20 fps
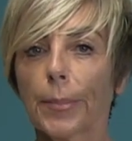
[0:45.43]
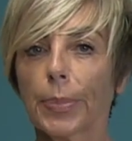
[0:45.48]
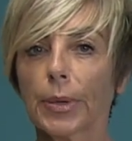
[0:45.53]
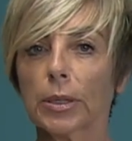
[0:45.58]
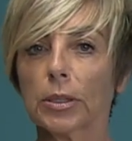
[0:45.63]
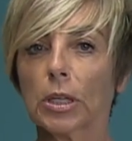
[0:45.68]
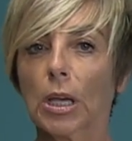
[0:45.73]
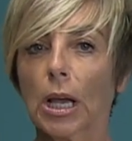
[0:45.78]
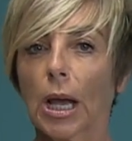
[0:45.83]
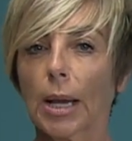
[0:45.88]

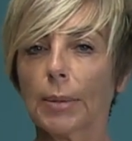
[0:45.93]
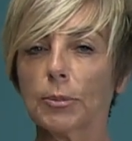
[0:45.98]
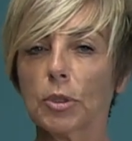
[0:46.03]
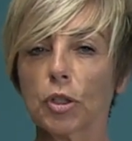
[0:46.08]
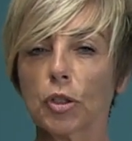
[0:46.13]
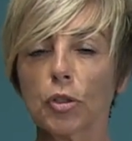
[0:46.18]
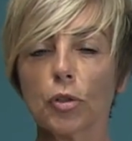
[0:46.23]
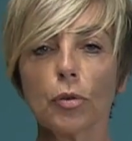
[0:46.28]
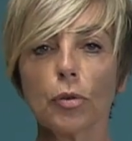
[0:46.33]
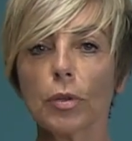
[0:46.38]
But I'm
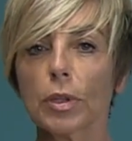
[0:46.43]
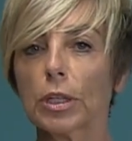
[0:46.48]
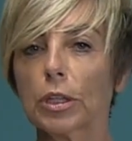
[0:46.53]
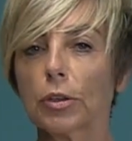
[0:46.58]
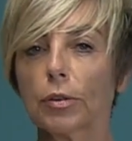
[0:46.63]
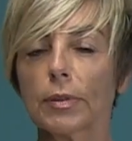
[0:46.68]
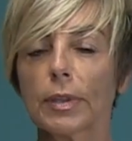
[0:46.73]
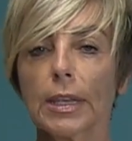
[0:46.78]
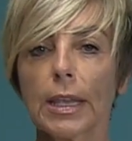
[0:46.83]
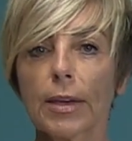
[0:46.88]
sure
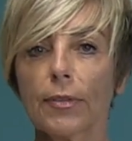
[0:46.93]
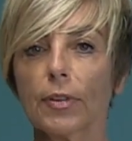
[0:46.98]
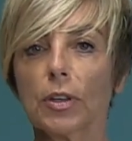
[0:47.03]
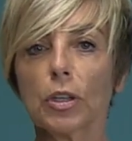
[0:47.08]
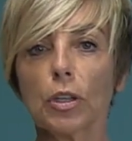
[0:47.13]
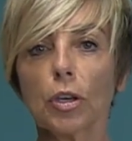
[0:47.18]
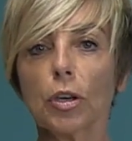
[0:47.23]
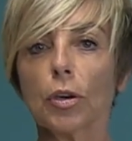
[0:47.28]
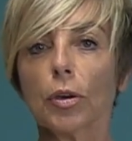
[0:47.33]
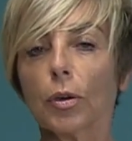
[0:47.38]
that you never
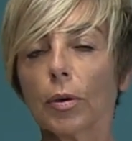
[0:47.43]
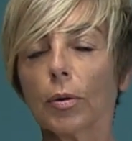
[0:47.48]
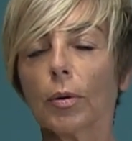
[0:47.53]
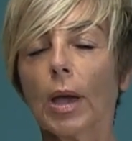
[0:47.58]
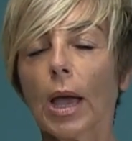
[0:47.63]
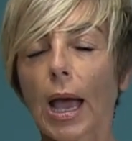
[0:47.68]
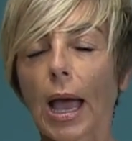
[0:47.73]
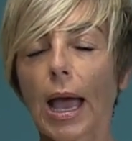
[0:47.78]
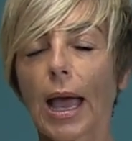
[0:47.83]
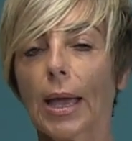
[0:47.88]
knew
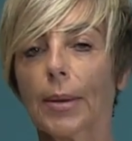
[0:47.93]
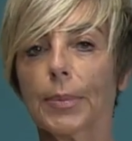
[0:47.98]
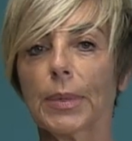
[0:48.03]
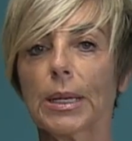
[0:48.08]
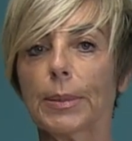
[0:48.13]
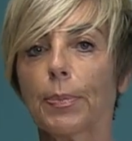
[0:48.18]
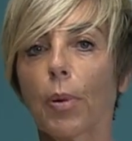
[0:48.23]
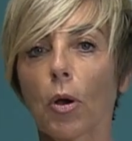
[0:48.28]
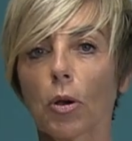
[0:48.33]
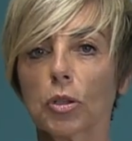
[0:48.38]
how
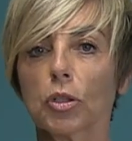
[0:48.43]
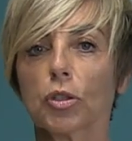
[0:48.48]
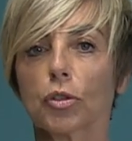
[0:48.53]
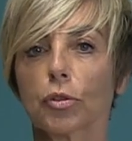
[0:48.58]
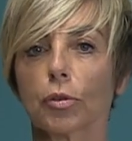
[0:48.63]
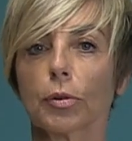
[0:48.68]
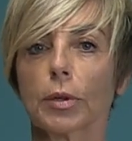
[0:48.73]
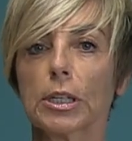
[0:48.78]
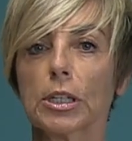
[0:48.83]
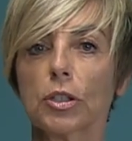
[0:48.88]
many
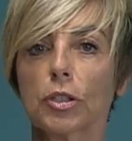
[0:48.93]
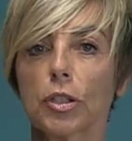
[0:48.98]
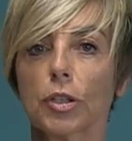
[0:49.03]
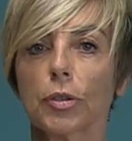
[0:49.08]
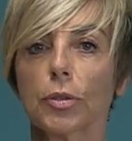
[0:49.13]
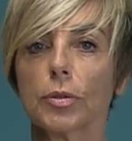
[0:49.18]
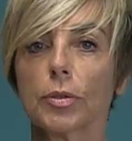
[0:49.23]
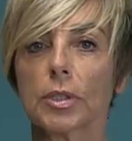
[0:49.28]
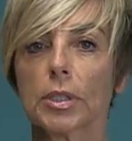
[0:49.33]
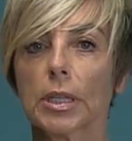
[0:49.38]
postural
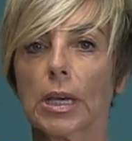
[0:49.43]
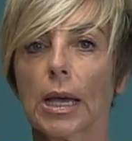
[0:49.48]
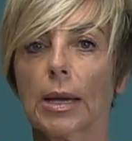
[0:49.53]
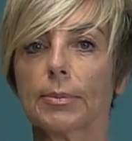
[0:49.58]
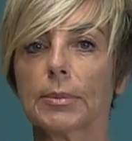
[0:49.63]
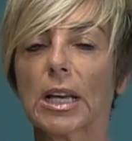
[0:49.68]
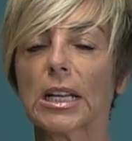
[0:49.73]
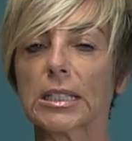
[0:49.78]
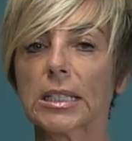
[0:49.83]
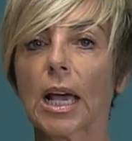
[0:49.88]
issues
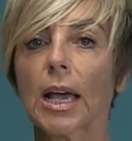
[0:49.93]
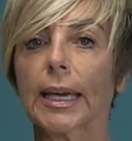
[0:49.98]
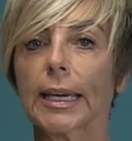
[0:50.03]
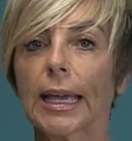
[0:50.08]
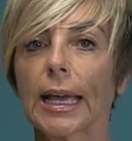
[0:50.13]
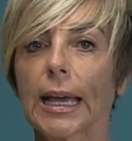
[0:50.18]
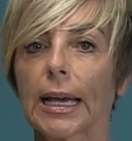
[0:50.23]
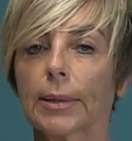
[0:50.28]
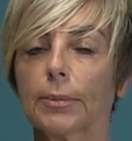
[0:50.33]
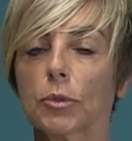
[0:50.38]
a
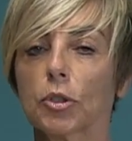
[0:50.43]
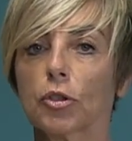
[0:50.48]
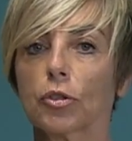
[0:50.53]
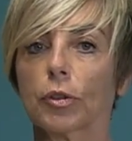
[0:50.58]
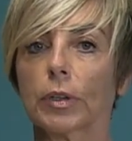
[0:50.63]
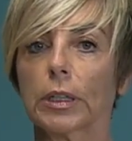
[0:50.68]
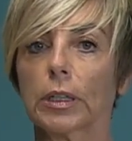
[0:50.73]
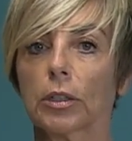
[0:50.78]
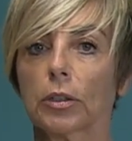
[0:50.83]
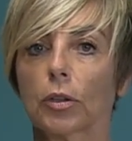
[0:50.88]
tight
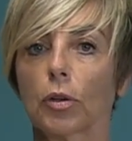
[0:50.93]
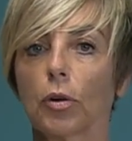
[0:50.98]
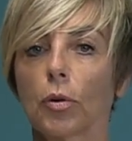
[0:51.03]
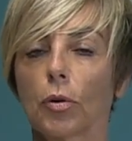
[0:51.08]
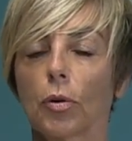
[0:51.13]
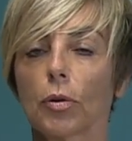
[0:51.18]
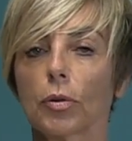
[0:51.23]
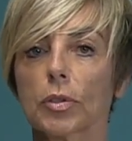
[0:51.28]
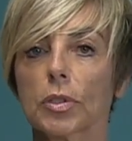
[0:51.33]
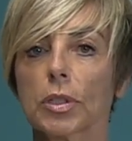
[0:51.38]
hamstring can
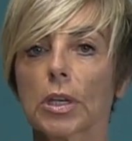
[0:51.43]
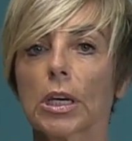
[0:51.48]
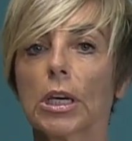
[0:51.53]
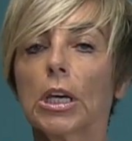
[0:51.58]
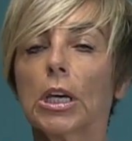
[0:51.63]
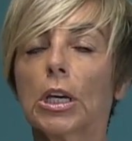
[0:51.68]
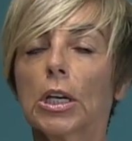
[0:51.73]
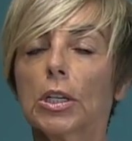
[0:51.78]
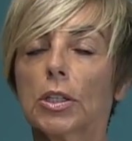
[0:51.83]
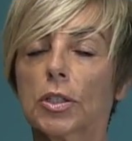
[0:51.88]
cause.
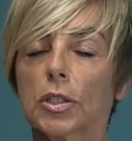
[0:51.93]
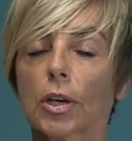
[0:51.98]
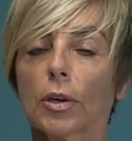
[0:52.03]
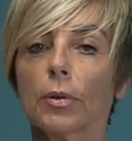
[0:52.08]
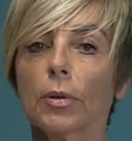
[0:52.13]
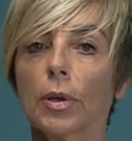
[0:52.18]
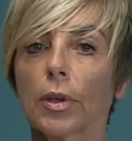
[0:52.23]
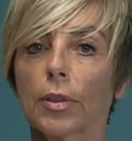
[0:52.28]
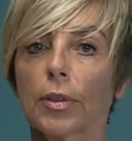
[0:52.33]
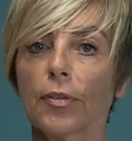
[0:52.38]

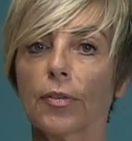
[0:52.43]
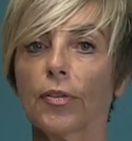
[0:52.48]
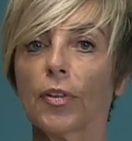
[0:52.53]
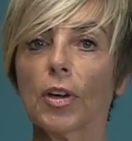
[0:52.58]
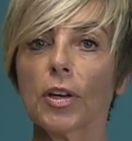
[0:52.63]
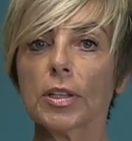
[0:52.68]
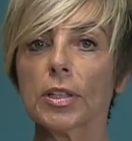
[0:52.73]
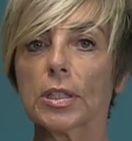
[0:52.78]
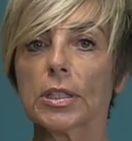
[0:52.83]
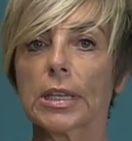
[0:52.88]
So the
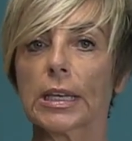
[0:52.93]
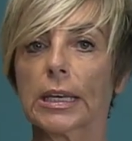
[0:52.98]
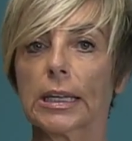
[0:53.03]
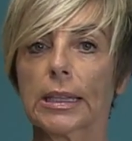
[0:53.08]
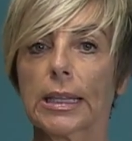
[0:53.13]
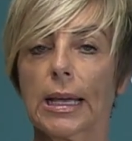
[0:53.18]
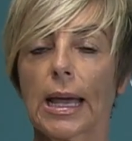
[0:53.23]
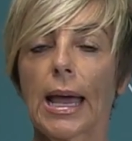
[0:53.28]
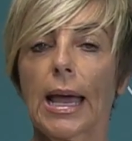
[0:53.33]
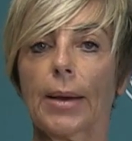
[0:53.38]
first
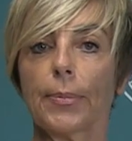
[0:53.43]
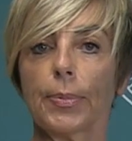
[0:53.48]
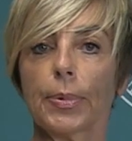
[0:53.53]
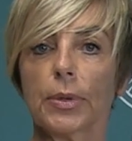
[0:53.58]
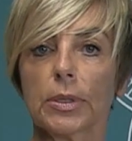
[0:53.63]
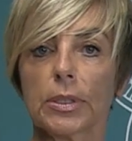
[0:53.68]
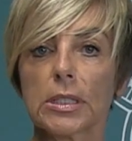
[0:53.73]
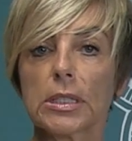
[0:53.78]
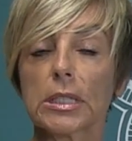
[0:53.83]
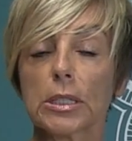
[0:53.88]
thing that
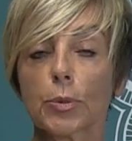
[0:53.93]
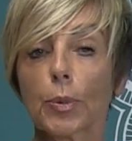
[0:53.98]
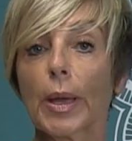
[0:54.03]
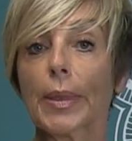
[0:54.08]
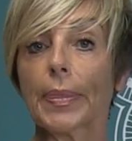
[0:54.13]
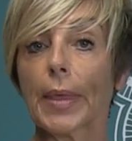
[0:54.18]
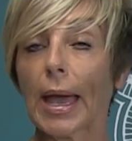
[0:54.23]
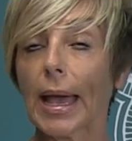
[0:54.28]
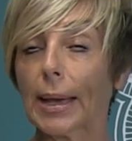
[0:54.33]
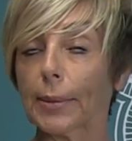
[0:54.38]
happens is
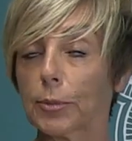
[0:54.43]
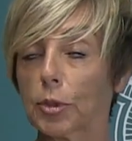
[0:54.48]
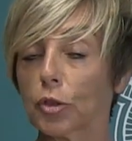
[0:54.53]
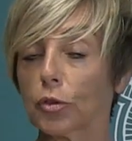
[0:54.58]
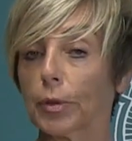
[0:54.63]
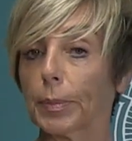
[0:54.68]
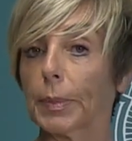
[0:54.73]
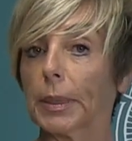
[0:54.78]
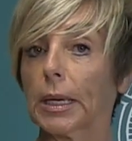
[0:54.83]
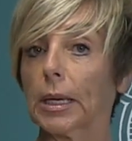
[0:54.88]
when the
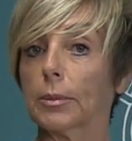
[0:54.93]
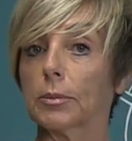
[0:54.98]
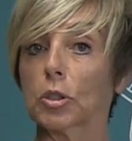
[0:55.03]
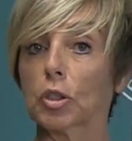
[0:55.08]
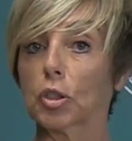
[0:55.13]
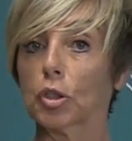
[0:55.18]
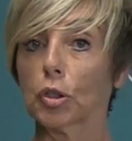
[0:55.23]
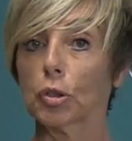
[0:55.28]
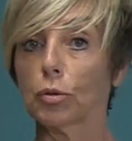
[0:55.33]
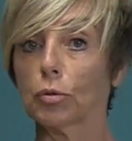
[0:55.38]
hamstring
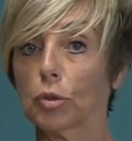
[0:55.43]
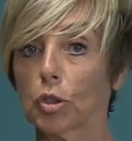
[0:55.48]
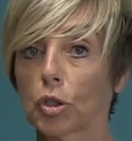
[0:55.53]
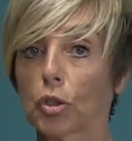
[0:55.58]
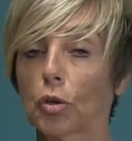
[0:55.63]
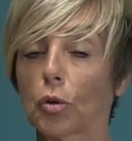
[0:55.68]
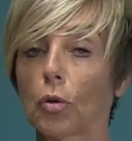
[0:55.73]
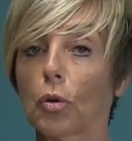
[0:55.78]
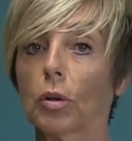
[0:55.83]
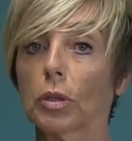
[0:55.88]
becomes too
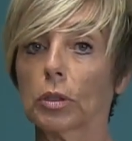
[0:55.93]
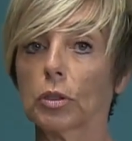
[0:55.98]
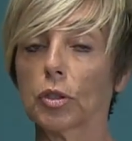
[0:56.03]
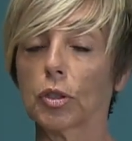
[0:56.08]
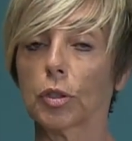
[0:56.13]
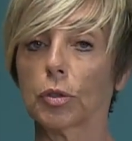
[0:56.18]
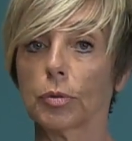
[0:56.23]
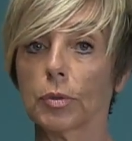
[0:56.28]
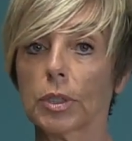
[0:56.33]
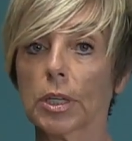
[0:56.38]
short and
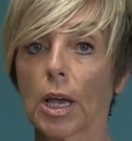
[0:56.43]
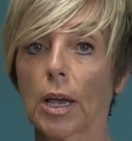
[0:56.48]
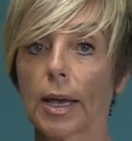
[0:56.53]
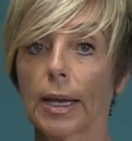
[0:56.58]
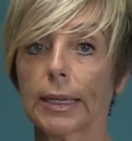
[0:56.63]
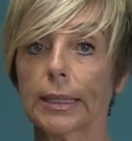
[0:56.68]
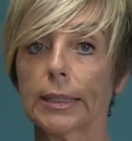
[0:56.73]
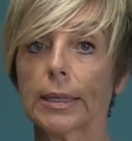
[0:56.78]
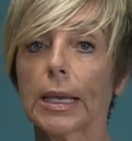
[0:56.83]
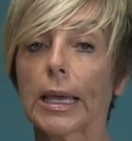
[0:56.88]
too
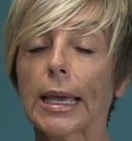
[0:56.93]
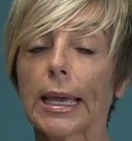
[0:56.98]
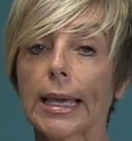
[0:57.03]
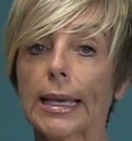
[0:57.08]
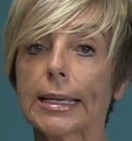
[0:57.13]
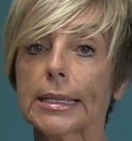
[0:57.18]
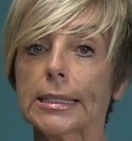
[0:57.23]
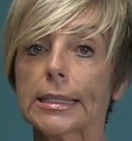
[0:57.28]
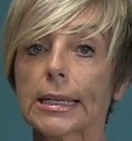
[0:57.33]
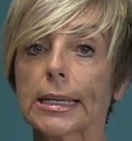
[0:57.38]
tight,
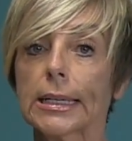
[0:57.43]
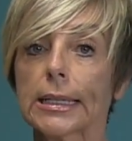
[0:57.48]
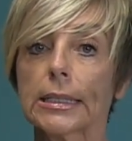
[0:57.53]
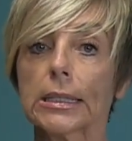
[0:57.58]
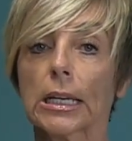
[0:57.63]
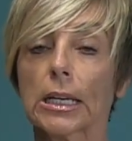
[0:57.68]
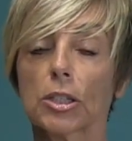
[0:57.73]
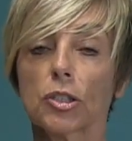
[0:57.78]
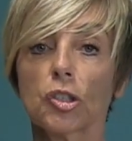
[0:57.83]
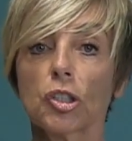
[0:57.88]
is
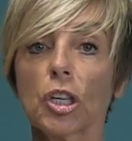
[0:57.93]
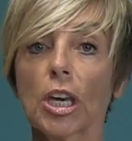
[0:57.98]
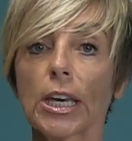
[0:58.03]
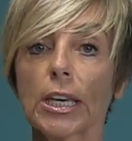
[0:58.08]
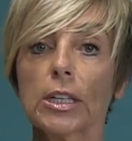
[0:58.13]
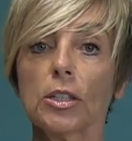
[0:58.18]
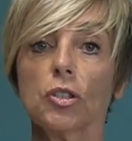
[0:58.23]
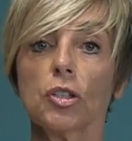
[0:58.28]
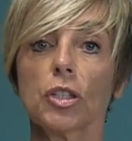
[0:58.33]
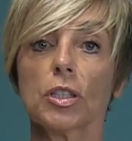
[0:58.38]
it
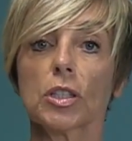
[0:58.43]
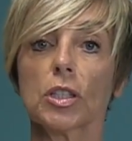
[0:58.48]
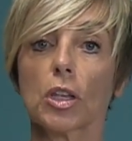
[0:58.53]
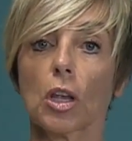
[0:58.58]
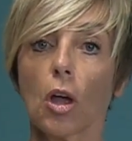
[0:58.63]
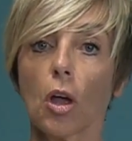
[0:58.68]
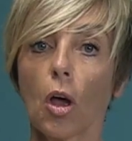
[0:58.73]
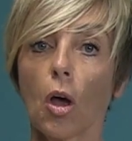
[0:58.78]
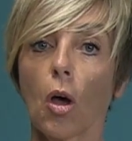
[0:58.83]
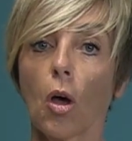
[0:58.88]
changes
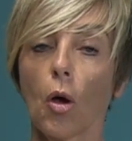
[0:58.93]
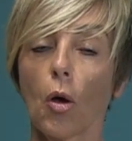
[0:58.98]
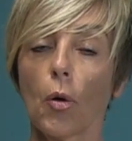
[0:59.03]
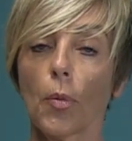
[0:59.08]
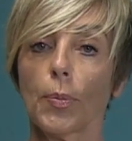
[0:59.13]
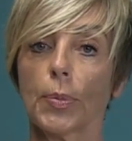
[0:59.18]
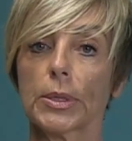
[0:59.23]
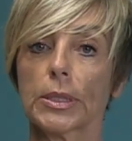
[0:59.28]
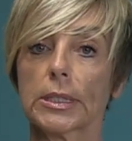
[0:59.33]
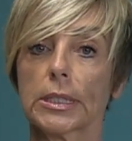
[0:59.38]
the
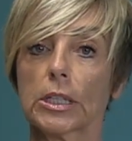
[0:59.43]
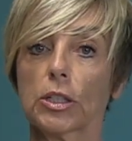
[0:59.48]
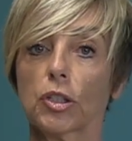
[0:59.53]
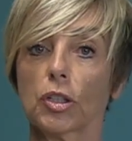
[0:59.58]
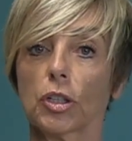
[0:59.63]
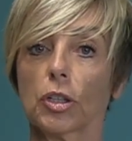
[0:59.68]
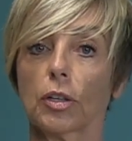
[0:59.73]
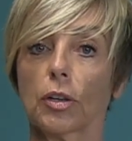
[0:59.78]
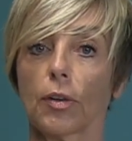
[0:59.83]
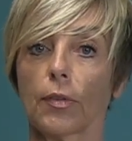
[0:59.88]
whole
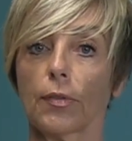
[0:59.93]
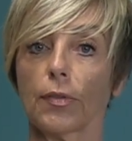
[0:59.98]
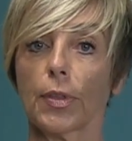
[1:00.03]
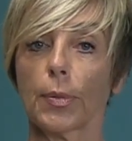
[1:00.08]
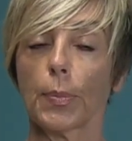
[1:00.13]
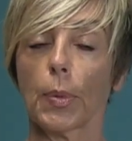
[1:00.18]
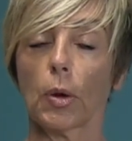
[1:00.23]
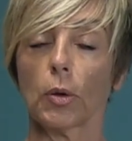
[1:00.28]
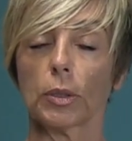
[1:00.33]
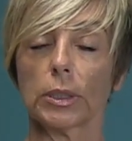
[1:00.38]
position of
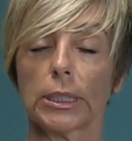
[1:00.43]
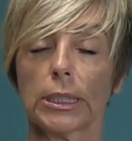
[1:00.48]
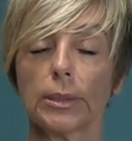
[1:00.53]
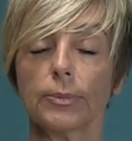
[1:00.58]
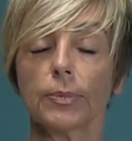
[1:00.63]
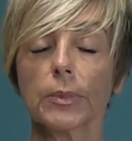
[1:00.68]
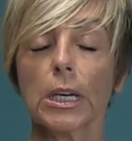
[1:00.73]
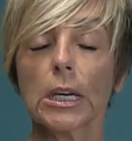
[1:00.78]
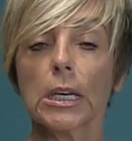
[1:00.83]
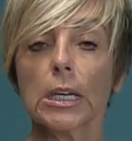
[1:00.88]
the body.